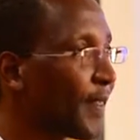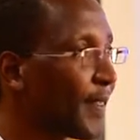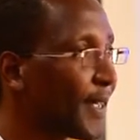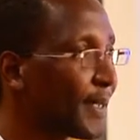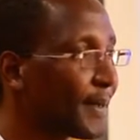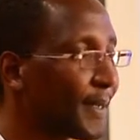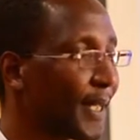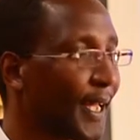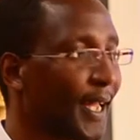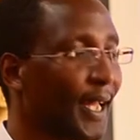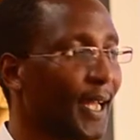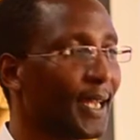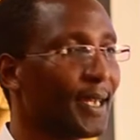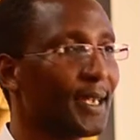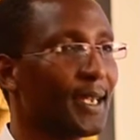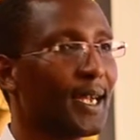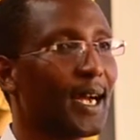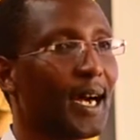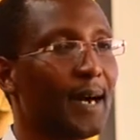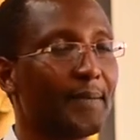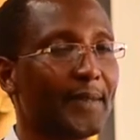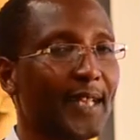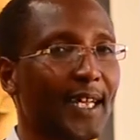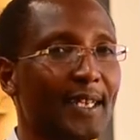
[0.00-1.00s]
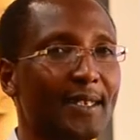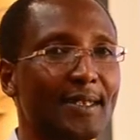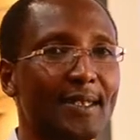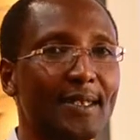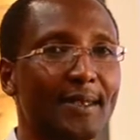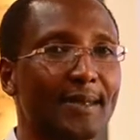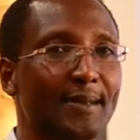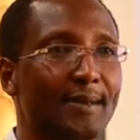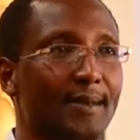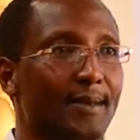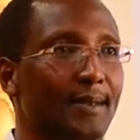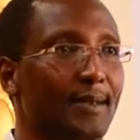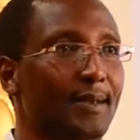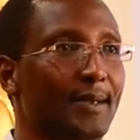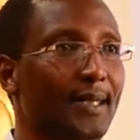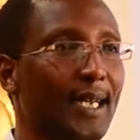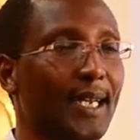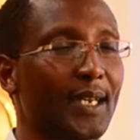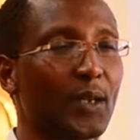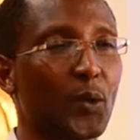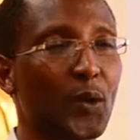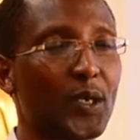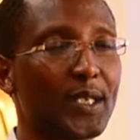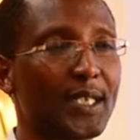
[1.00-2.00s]
The second gap that this
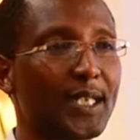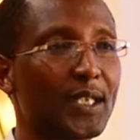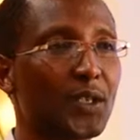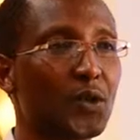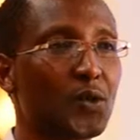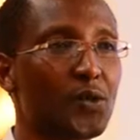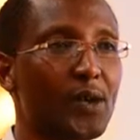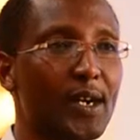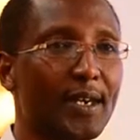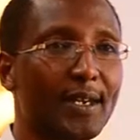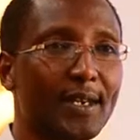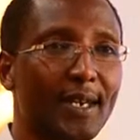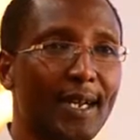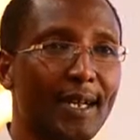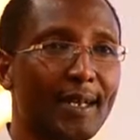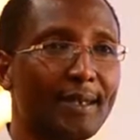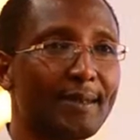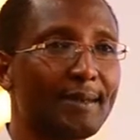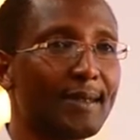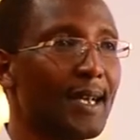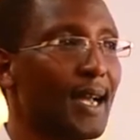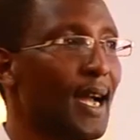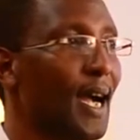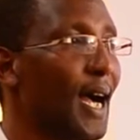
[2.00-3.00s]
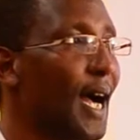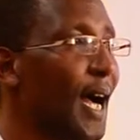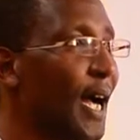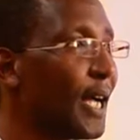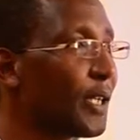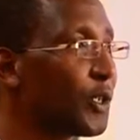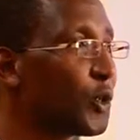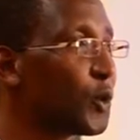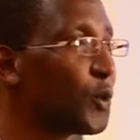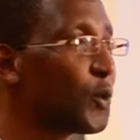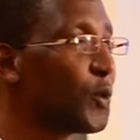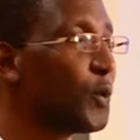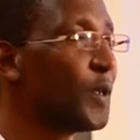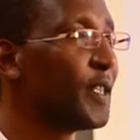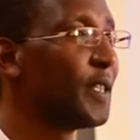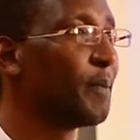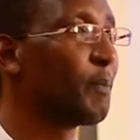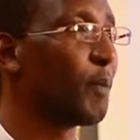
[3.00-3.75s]
study wanted to address had to do